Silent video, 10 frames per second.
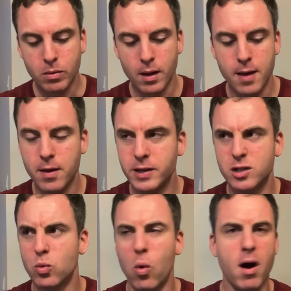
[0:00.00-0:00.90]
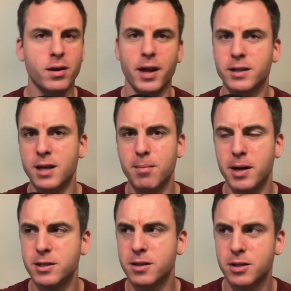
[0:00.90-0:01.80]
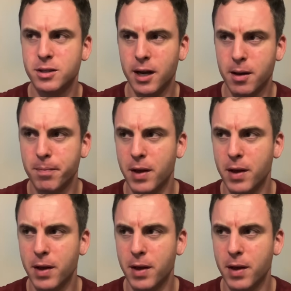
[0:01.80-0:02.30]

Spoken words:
And I just walk like 10 minutes to the stadium,